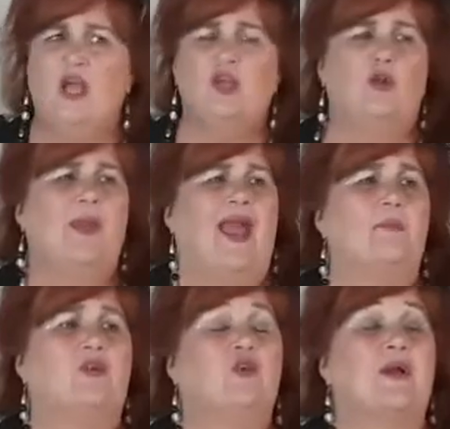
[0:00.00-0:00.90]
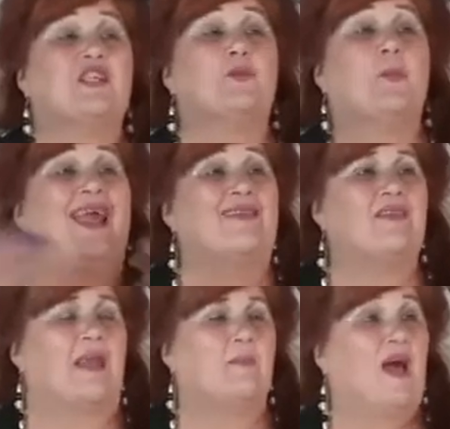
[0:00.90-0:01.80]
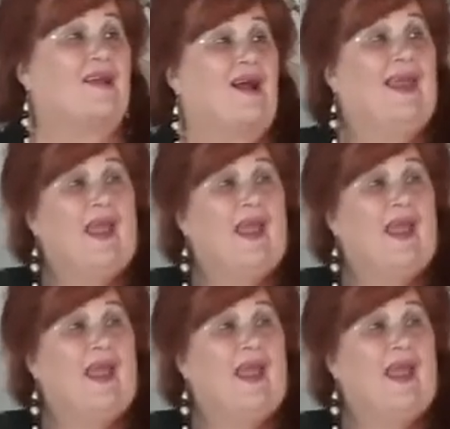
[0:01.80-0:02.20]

You'll be able to explain them like I